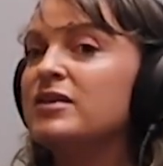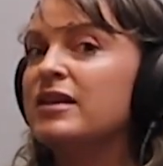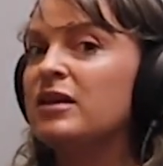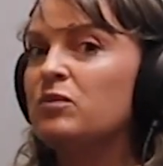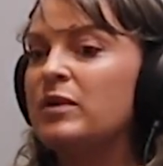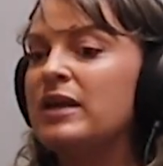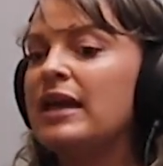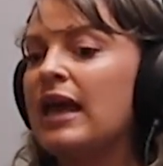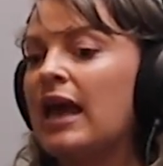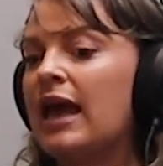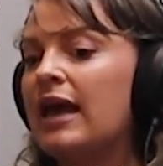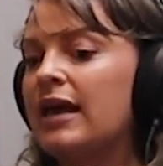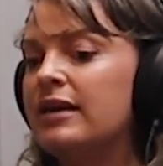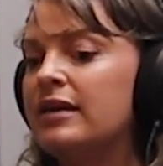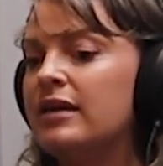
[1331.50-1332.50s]
So then we
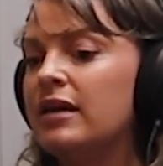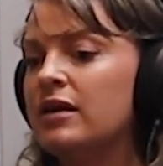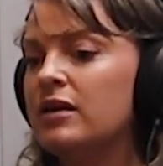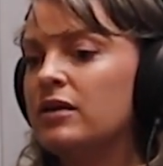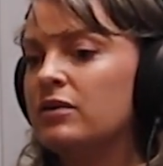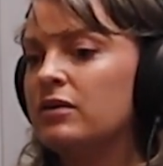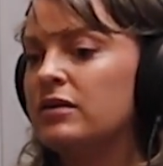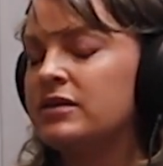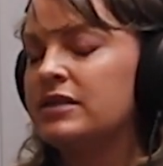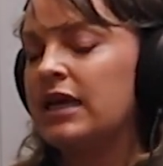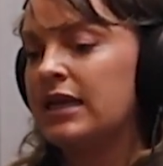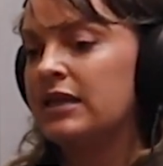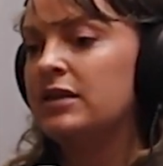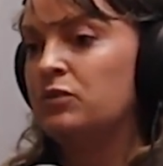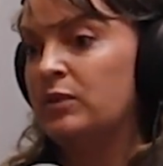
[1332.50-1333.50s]
can
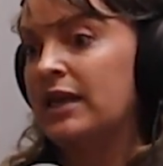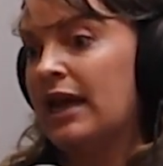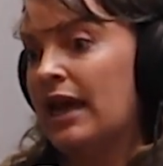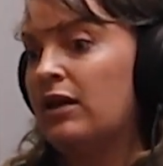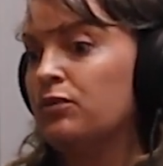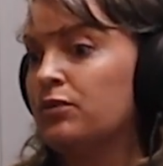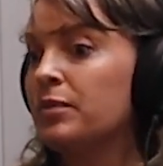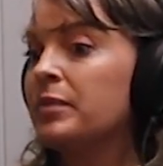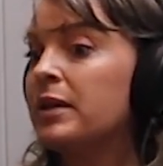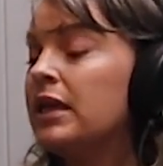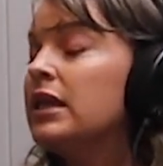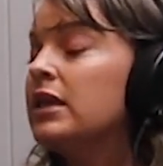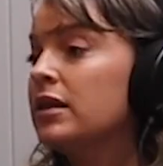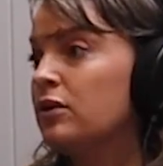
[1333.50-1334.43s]
repeat